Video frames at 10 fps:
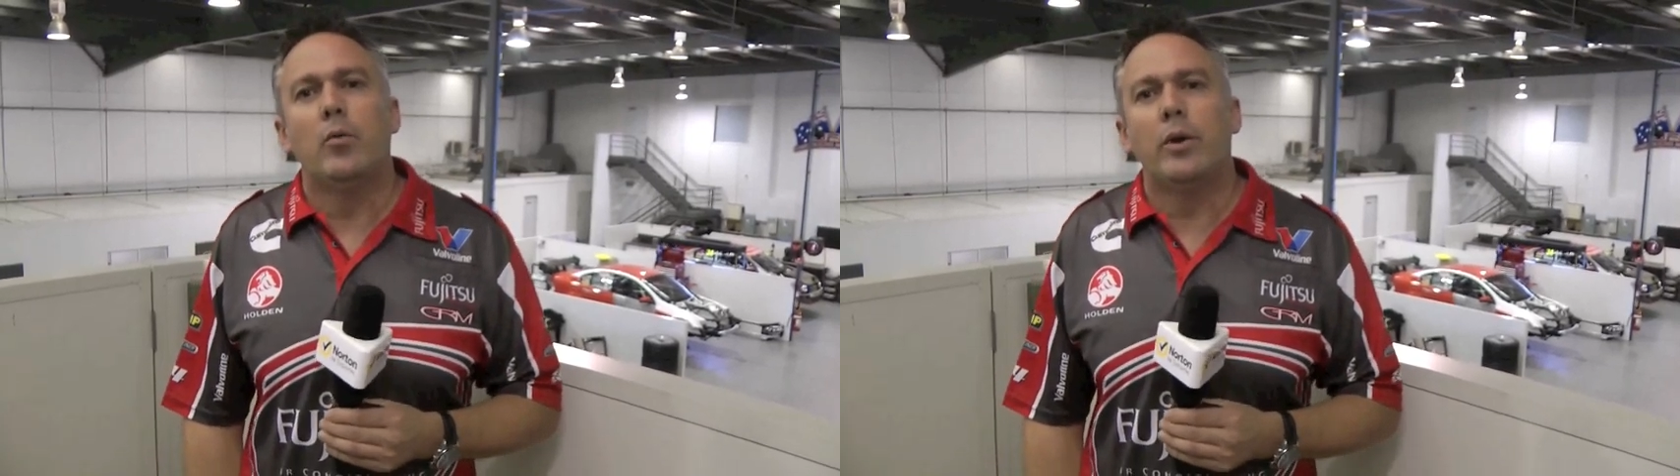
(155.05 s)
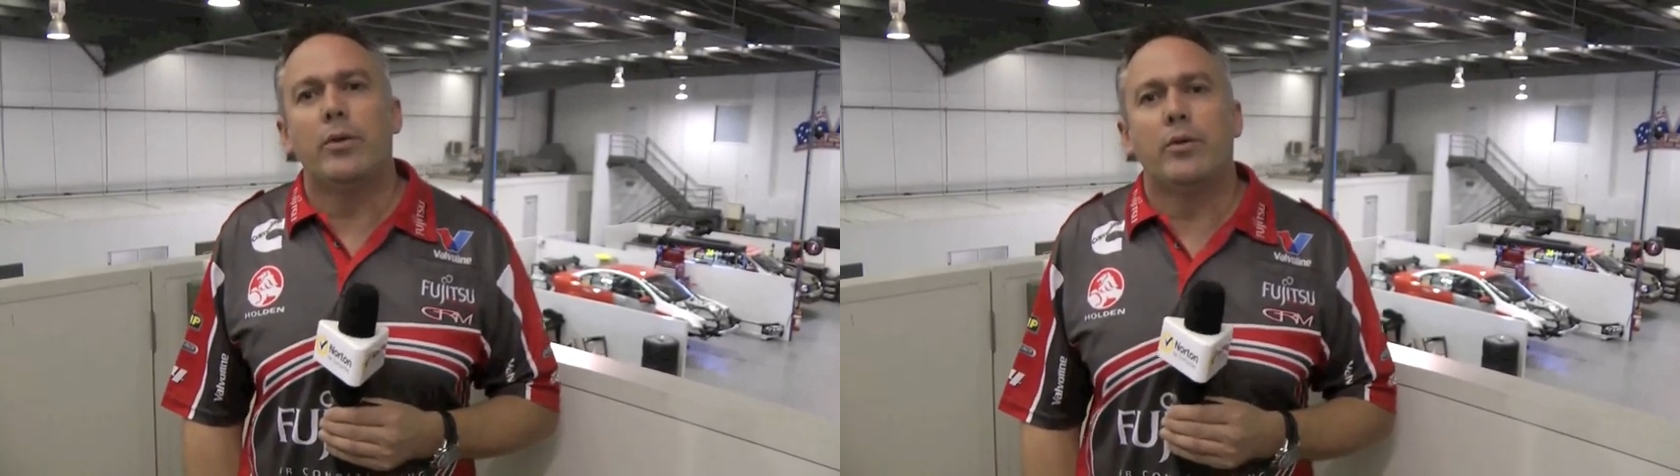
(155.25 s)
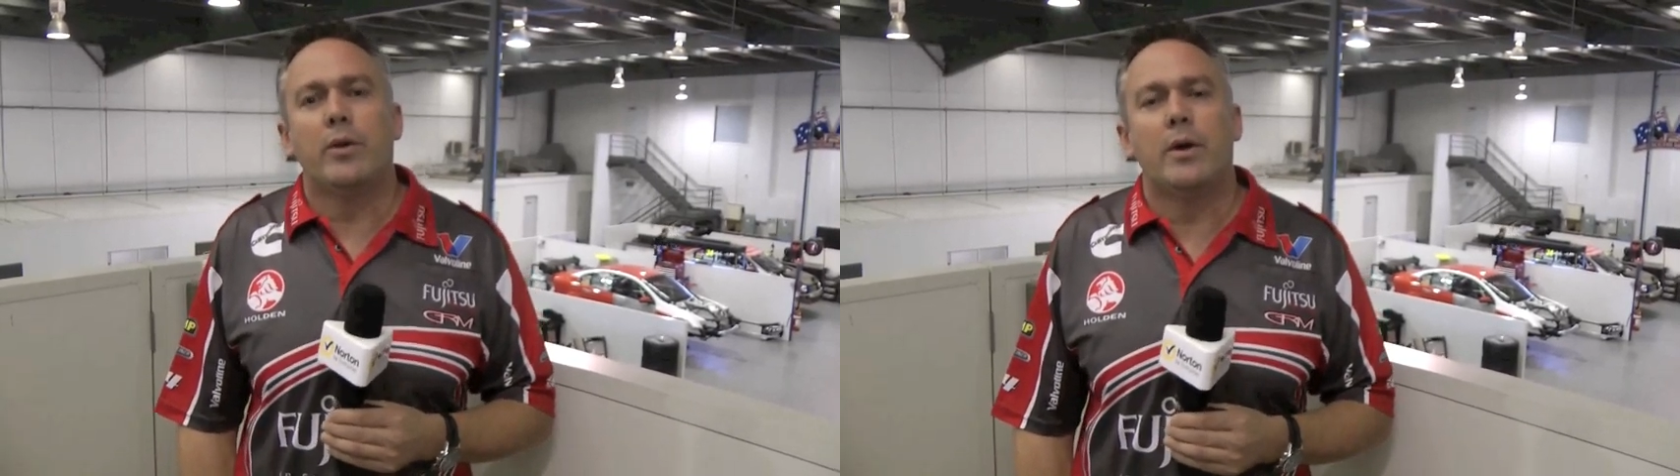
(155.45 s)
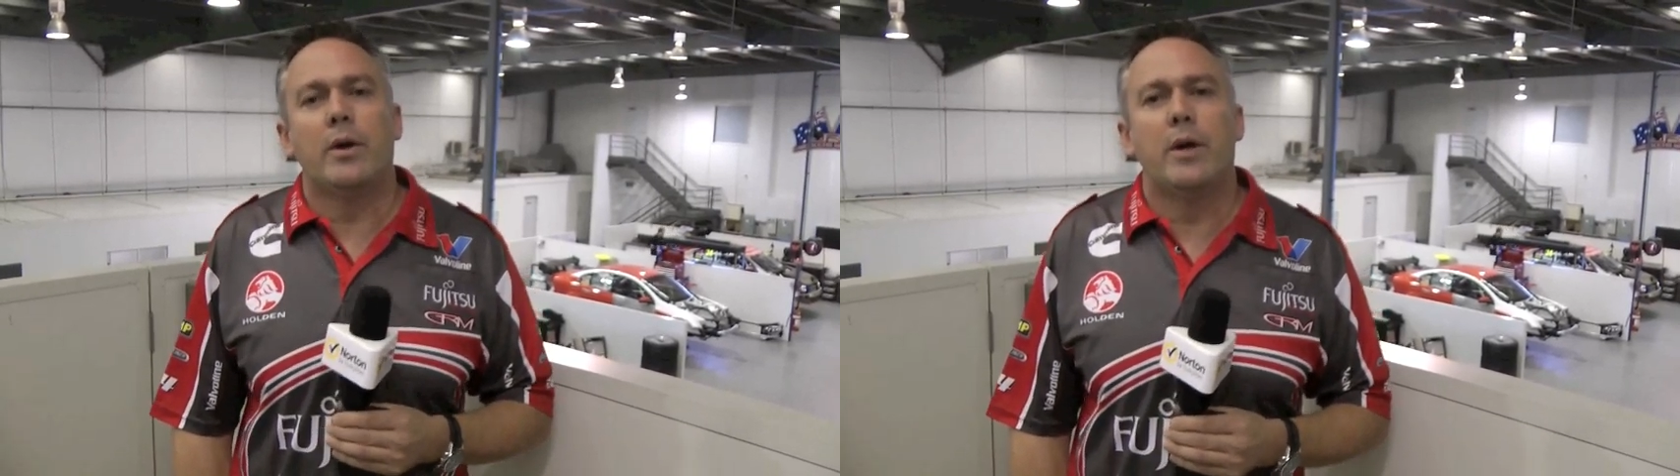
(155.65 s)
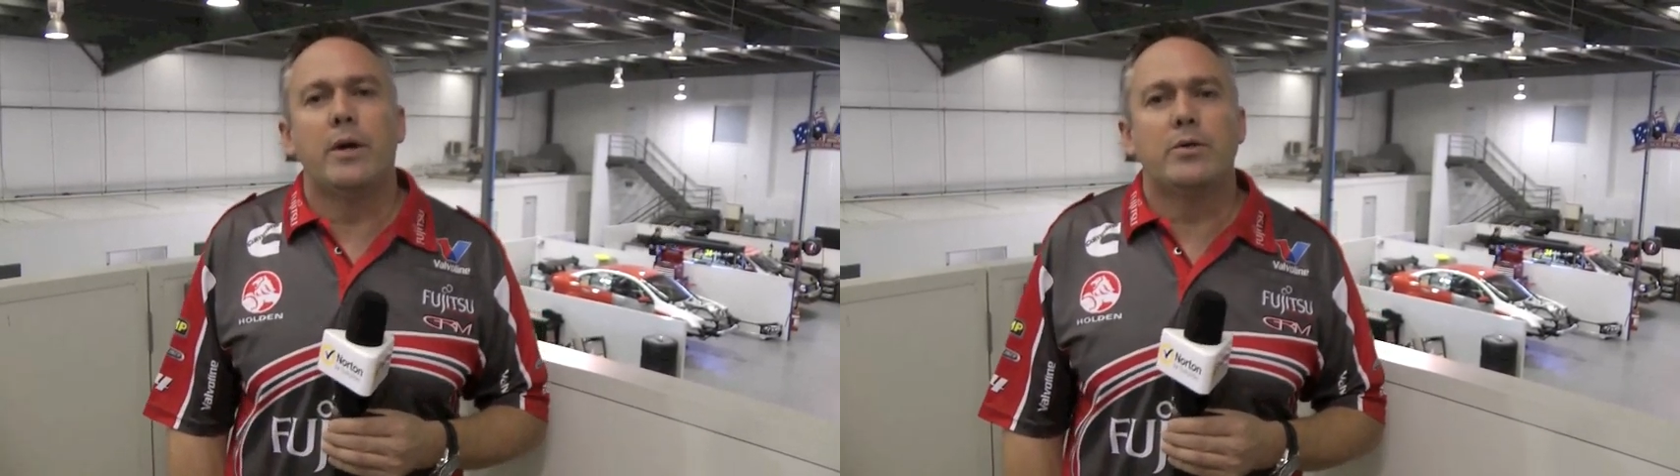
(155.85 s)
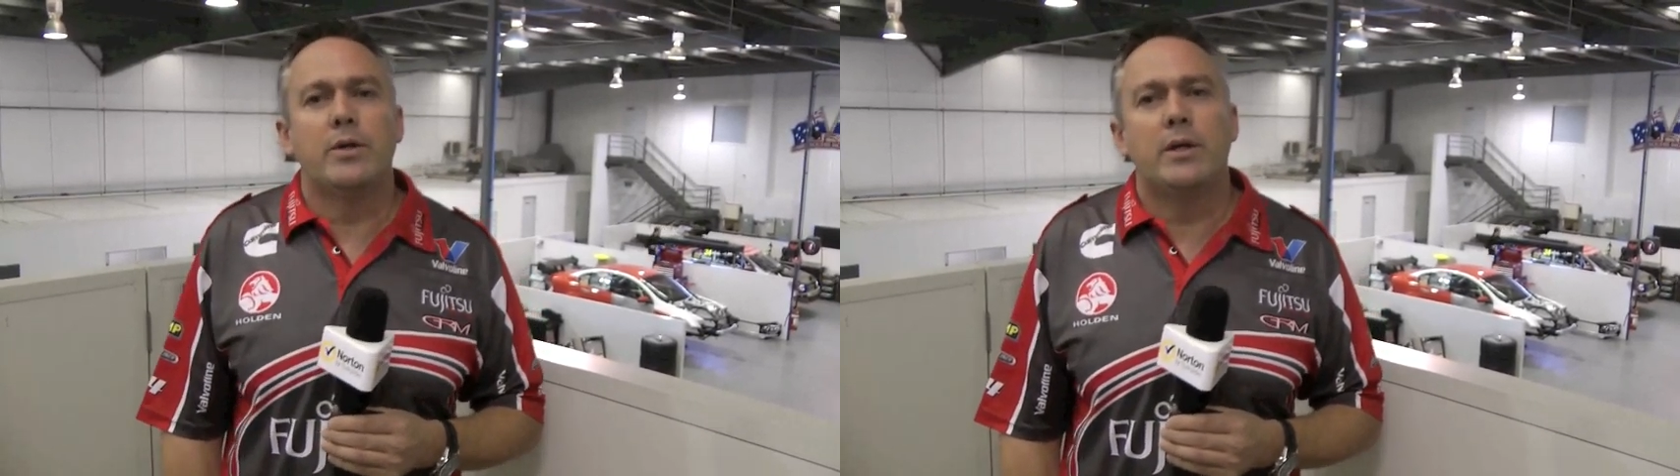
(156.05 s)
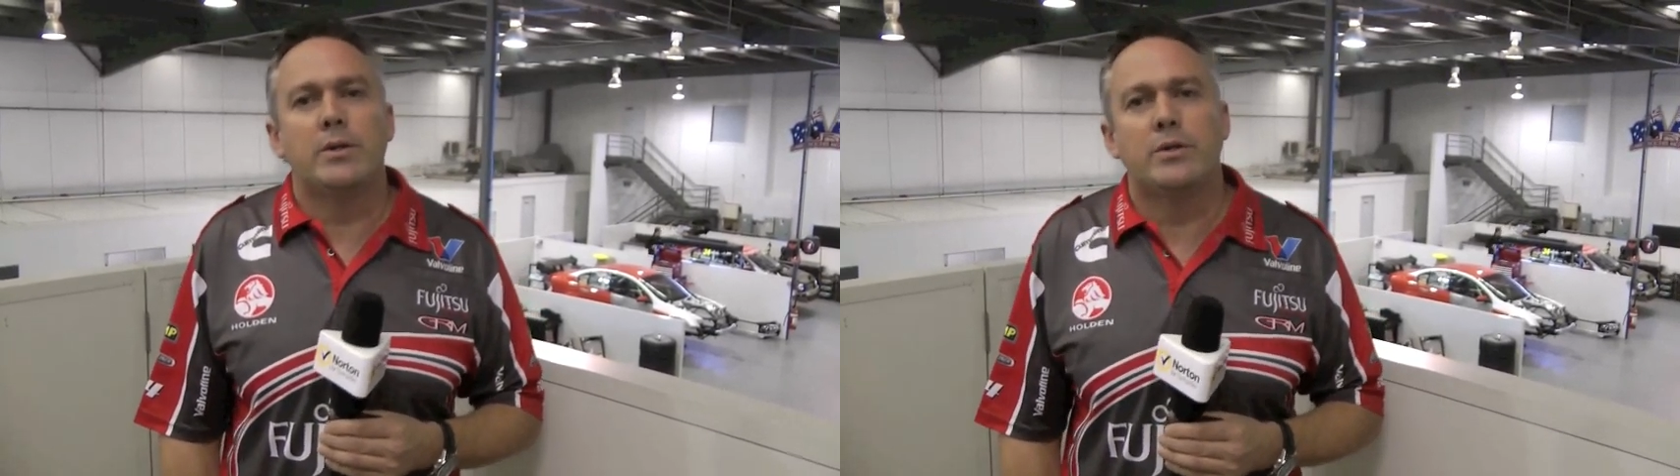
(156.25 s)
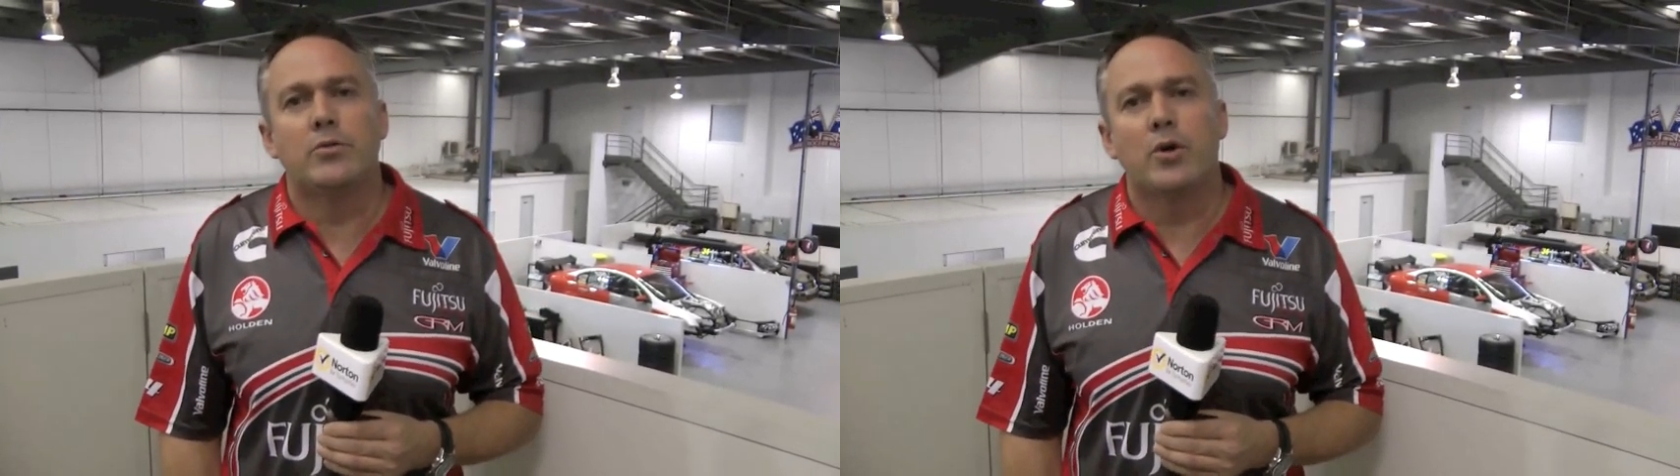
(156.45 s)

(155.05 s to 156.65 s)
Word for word: with uh, engineers and